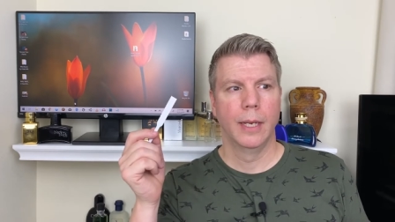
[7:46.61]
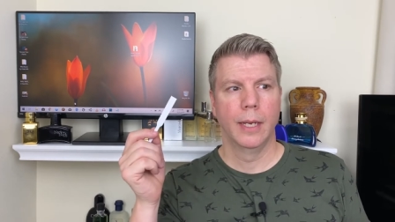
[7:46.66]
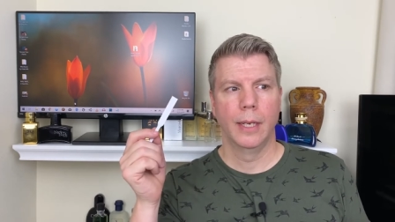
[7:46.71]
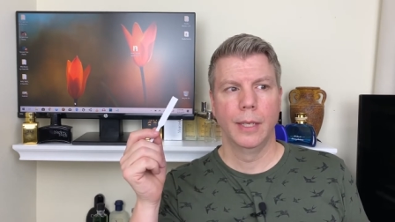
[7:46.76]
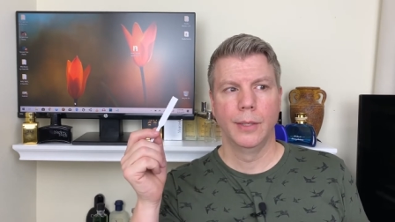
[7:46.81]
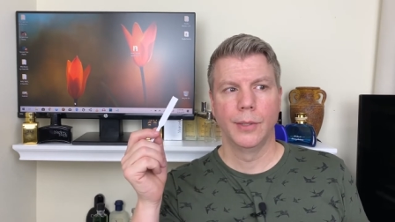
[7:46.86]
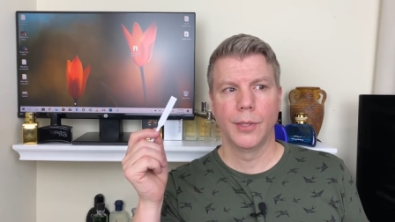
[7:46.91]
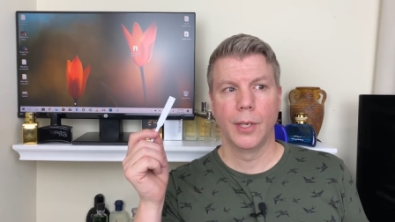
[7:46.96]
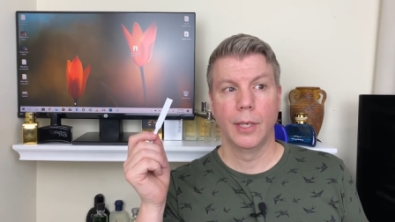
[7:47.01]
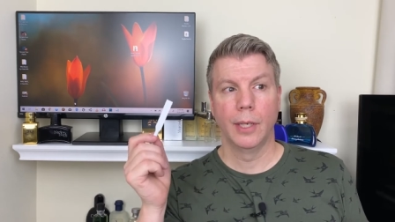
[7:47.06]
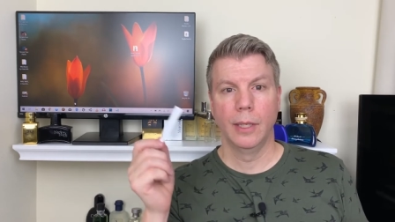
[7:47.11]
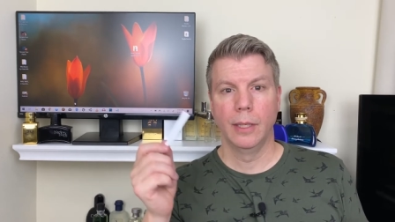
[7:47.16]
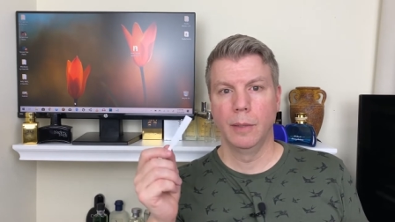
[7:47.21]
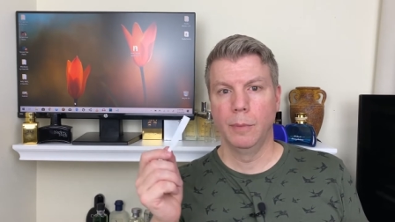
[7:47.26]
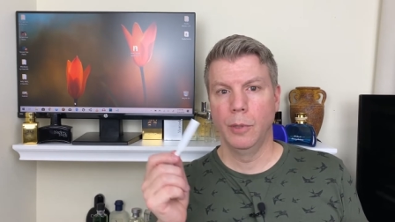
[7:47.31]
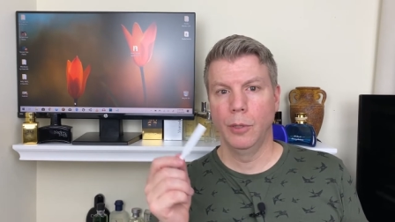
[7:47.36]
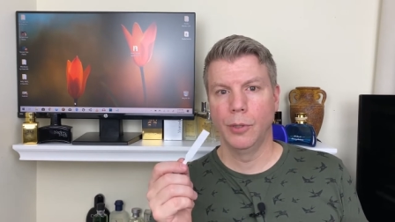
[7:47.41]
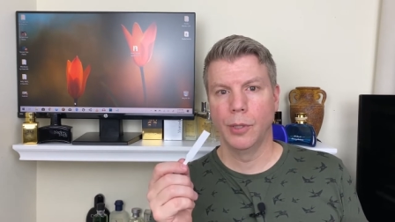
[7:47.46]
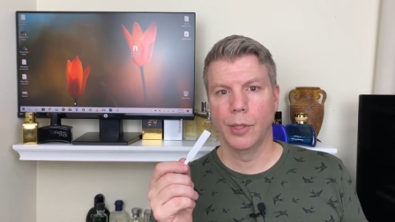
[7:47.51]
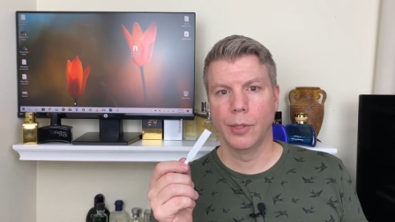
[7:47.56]
And then suddenly the
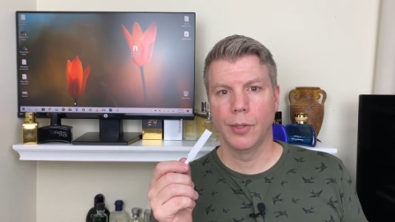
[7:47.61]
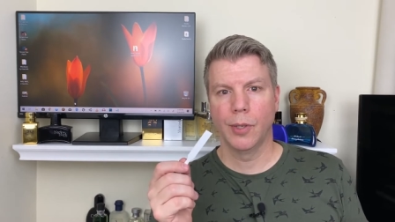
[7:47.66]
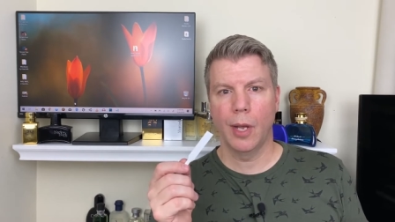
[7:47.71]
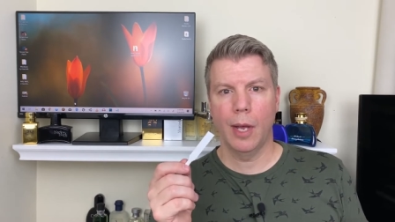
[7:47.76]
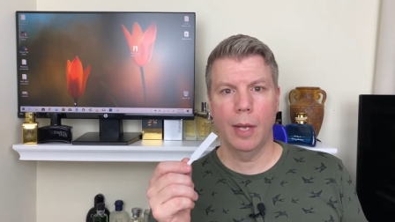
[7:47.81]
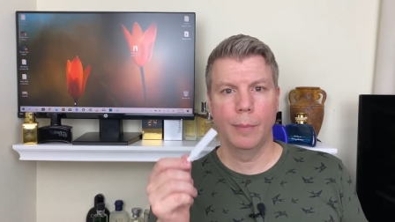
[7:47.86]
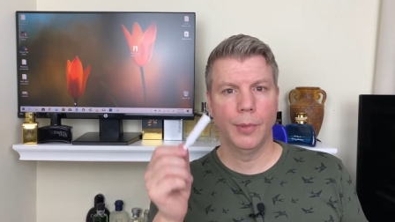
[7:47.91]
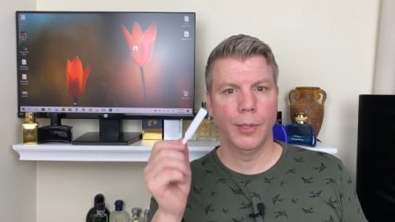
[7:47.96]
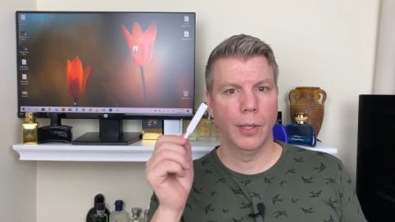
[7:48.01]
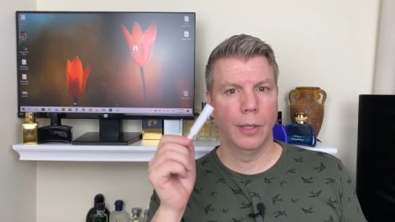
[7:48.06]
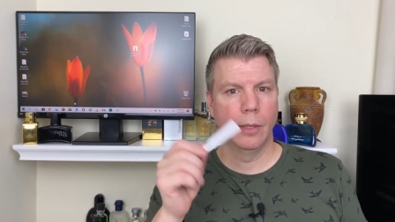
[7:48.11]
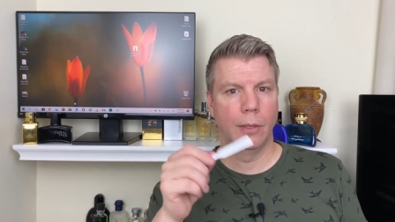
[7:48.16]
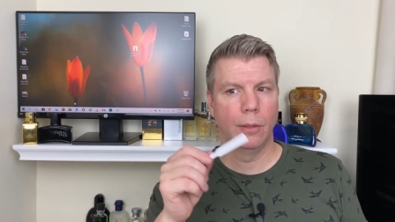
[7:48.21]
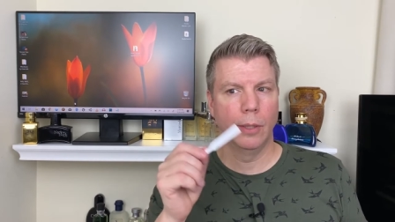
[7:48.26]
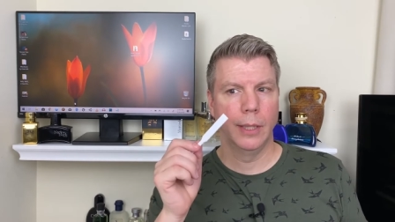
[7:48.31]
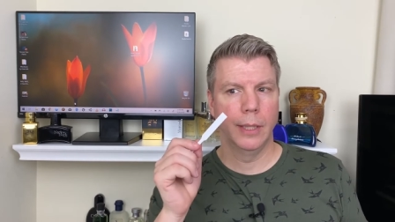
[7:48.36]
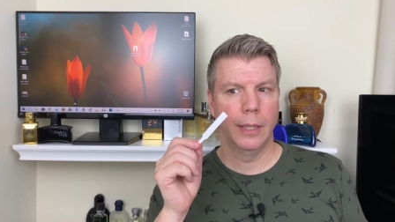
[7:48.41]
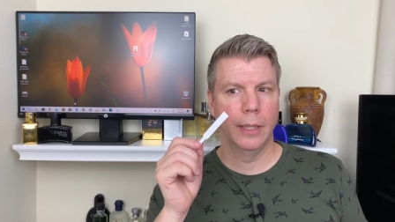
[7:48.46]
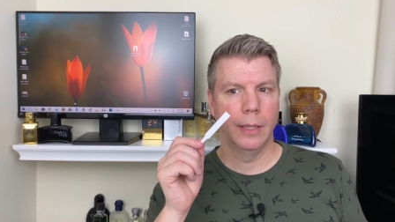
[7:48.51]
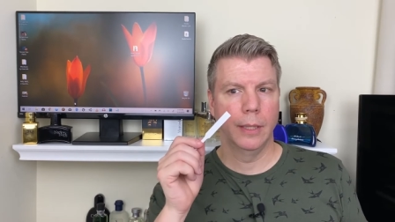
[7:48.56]
music stops and
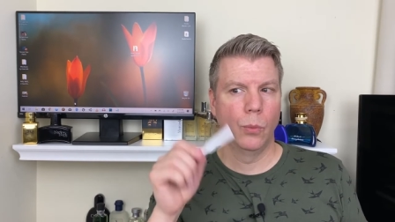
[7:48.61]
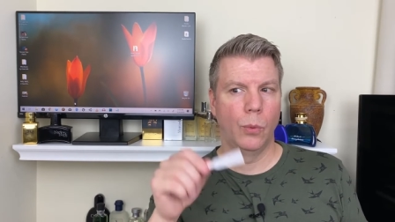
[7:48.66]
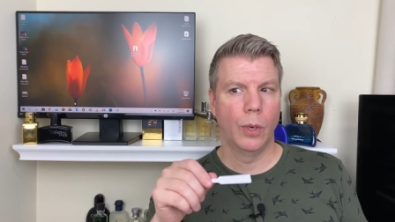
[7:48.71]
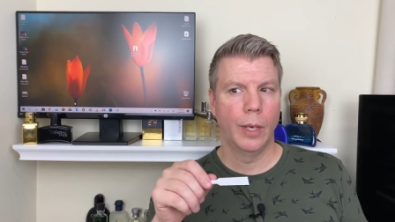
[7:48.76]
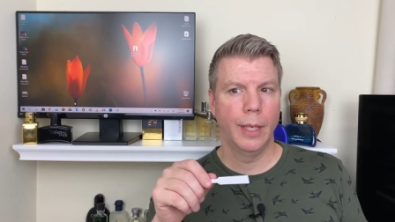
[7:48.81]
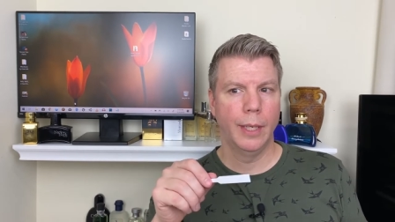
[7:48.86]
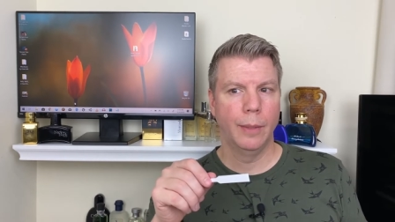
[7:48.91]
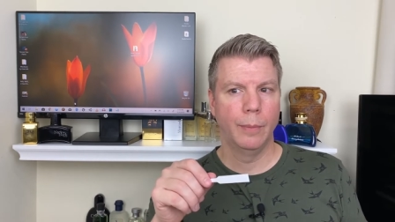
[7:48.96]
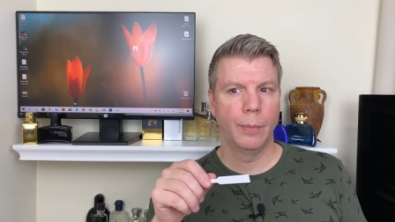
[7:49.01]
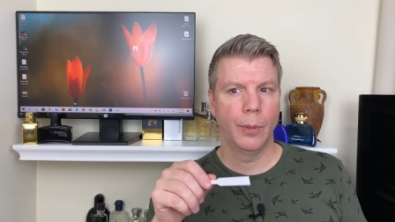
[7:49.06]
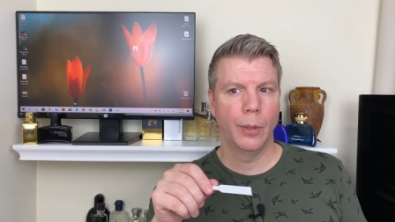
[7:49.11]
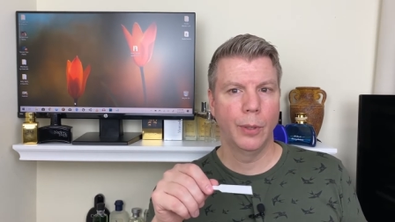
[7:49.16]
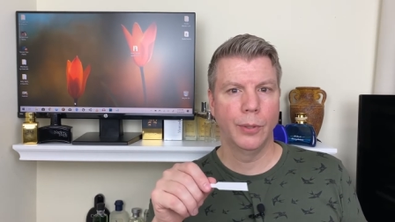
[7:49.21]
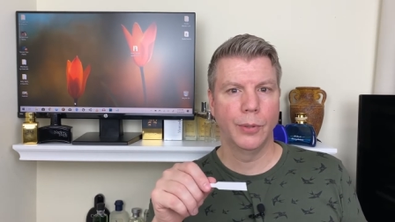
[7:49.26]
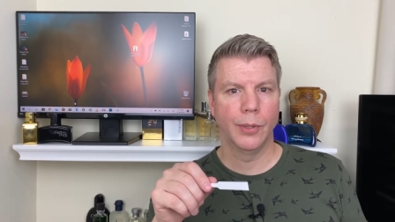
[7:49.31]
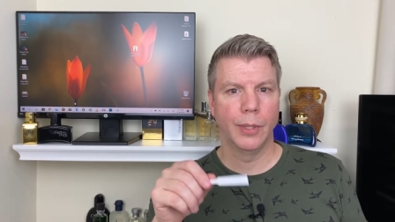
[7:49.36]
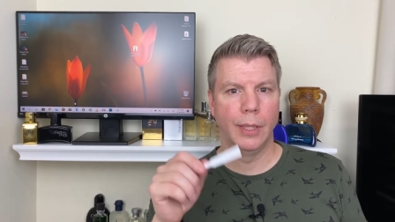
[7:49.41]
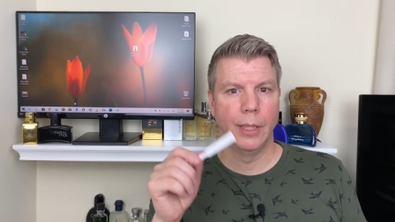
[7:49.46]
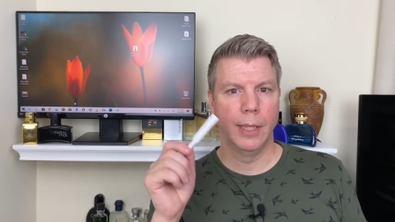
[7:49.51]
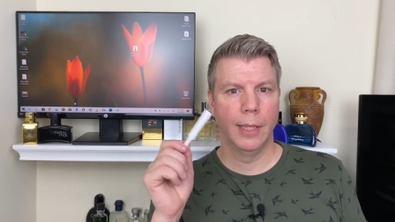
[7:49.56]
only one
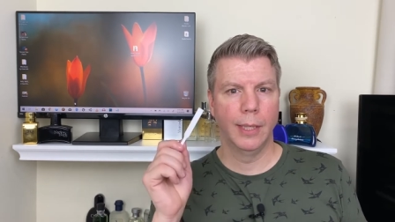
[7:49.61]
person